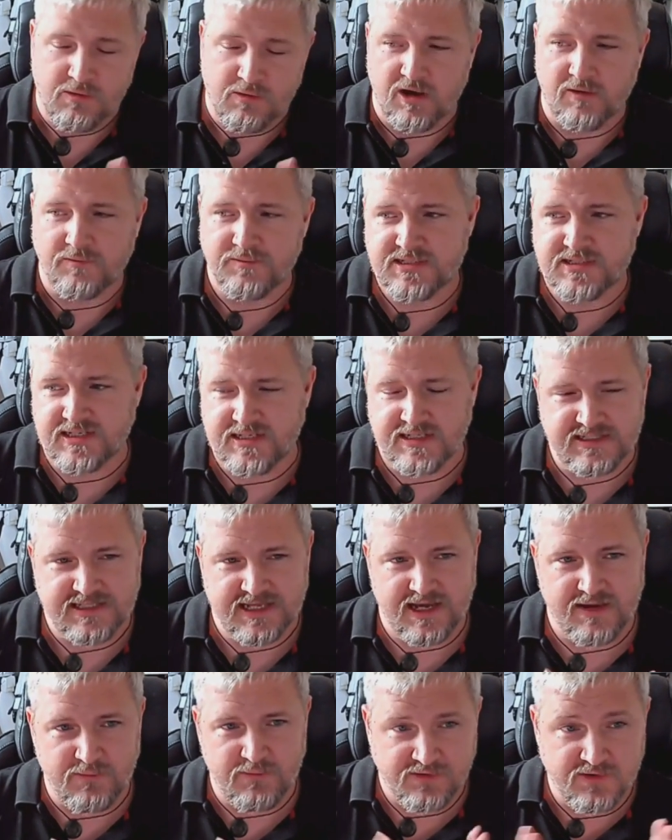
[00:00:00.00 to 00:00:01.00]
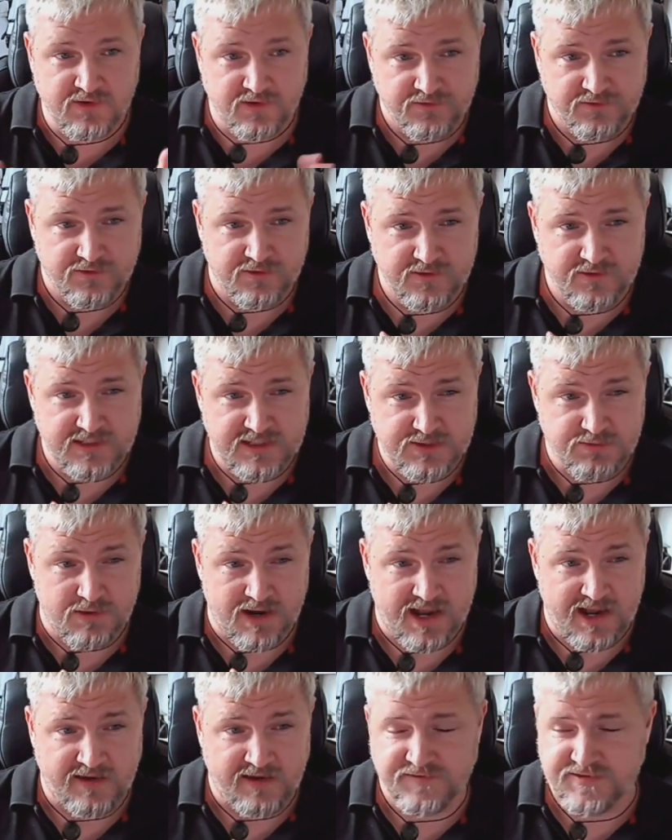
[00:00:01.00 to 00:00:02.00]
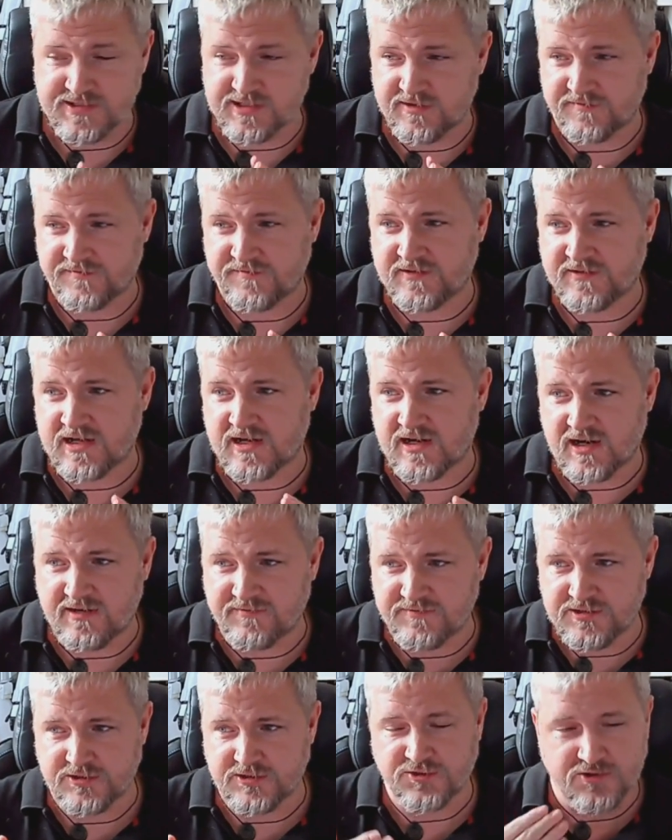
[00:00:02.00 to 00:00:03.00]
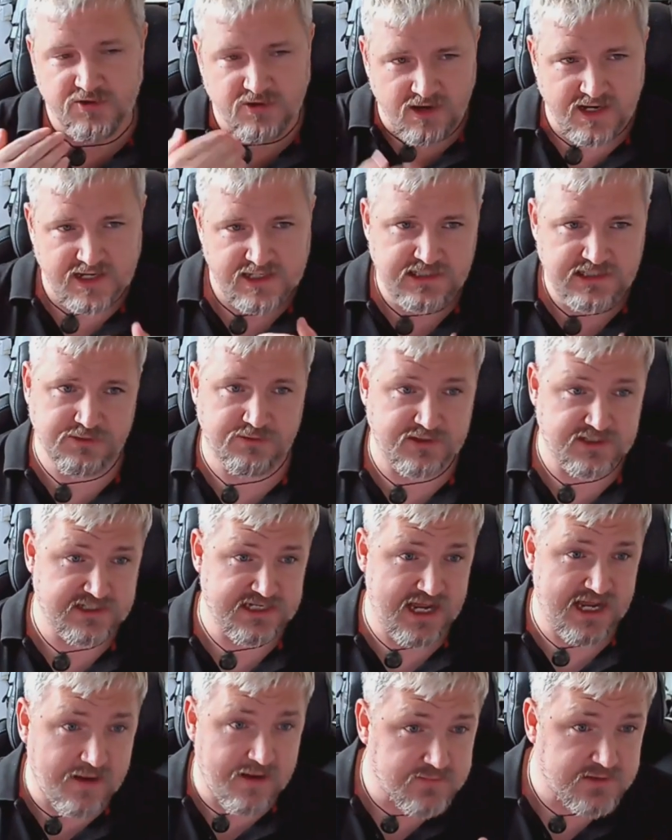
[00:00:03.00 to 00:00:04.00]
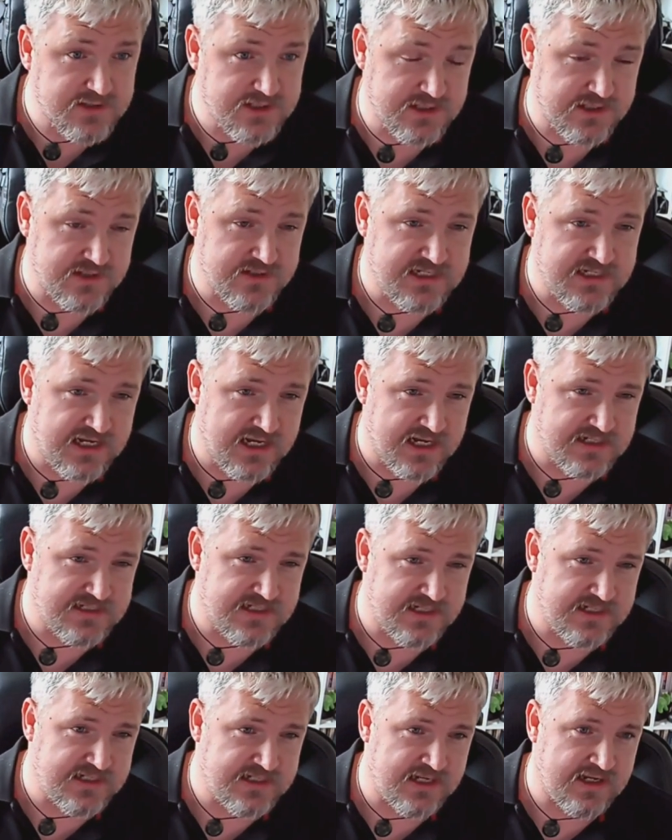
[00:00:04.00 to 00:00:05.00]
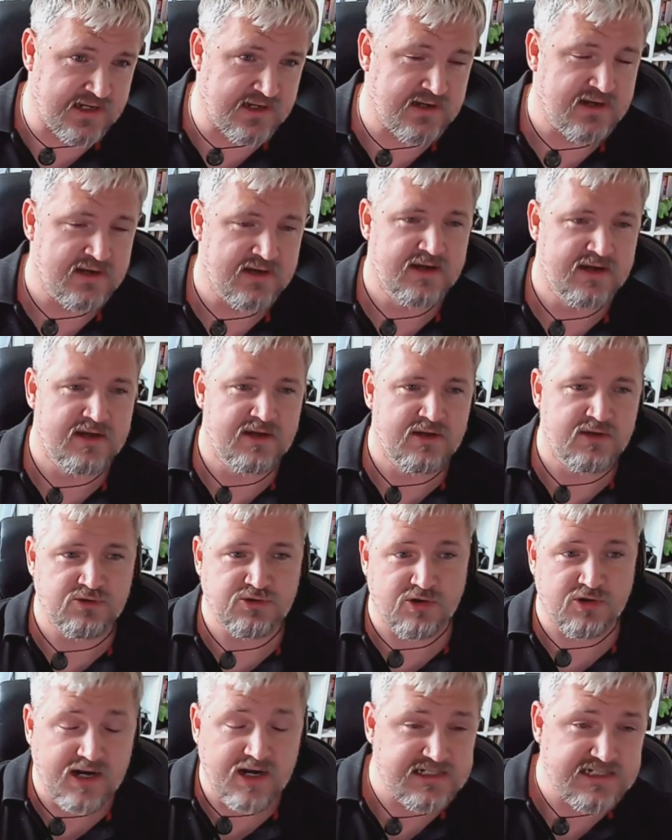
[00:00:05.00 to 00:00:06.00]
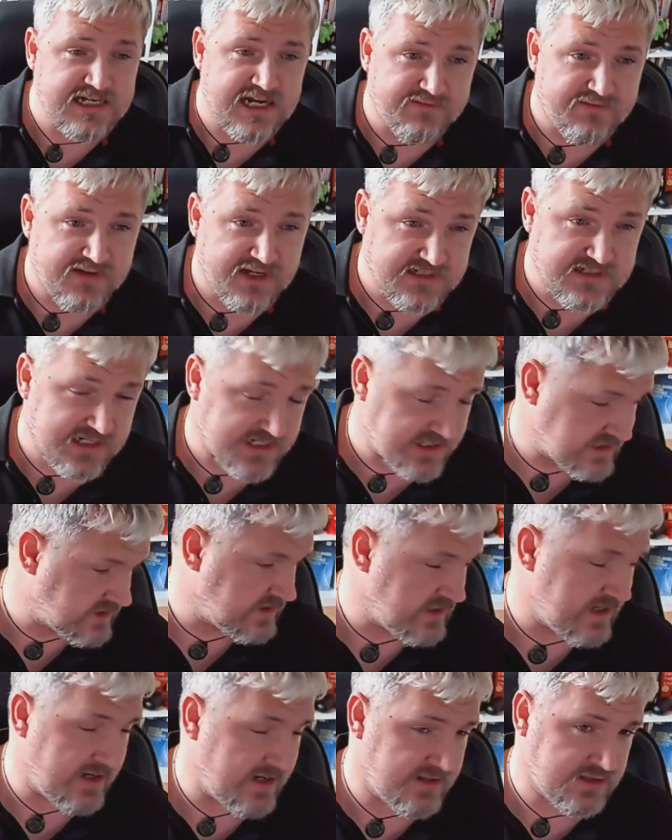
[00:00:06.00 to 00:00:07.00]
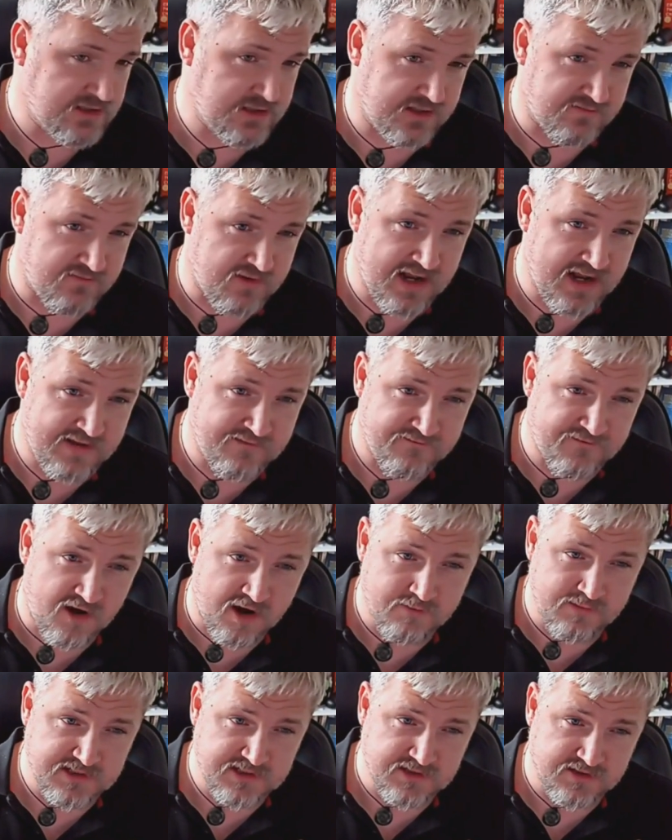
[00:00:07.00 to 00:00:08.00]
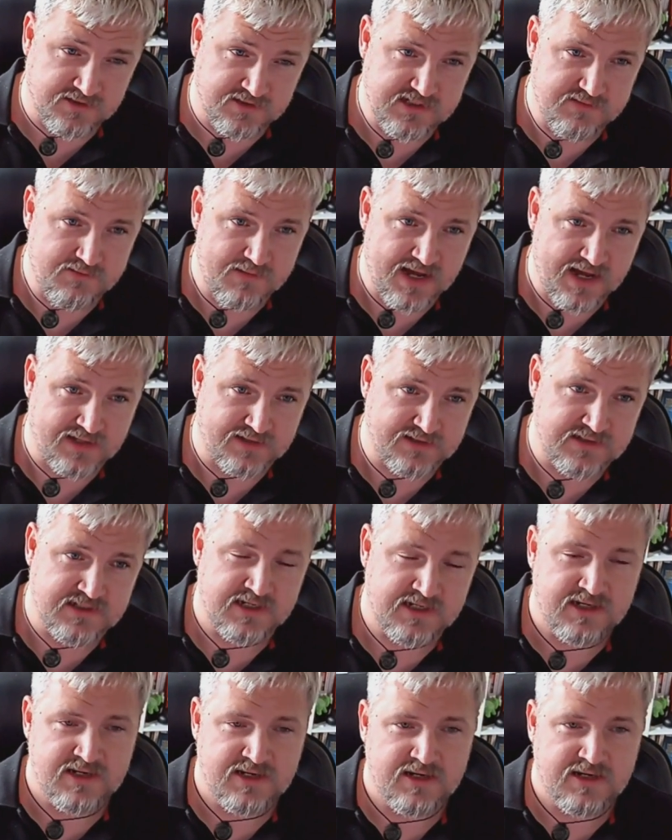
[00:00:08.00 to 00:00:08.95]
ops is that we've gone through these waves of kind of trying to attempt to do CICD, trying to have access to, uh, to the right environments on demand.